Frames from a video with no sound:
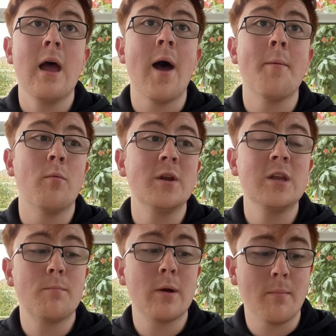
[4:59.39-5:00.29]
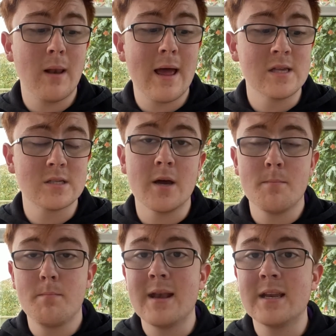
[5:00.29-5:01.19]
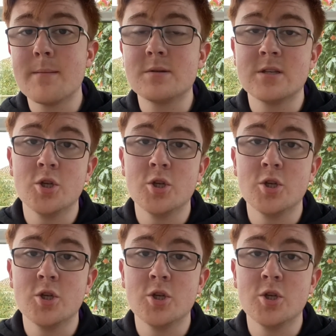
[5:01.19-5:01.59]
And when you bring players like Ben Gibson